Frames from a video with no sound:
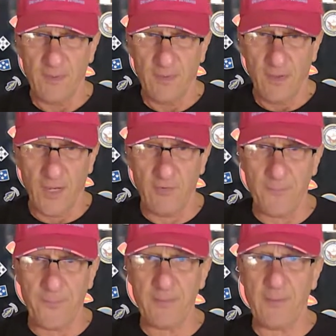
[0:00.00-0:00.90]

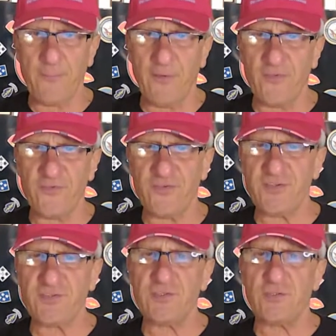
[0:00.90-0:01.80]
R.I.P. my brothers and
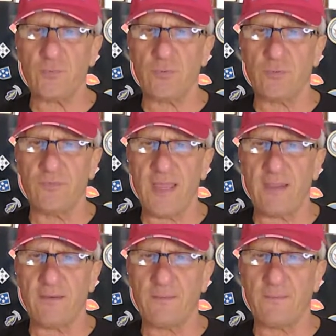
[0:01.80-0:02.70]
sisters, you will
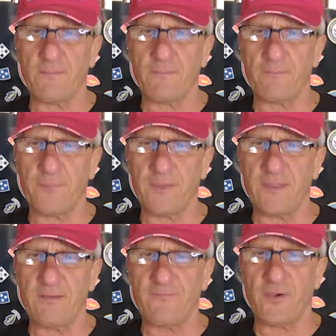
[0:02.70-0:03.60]
not
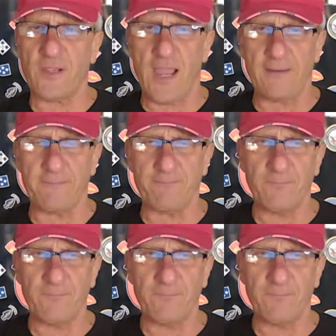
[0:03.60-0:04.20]
be forgotten.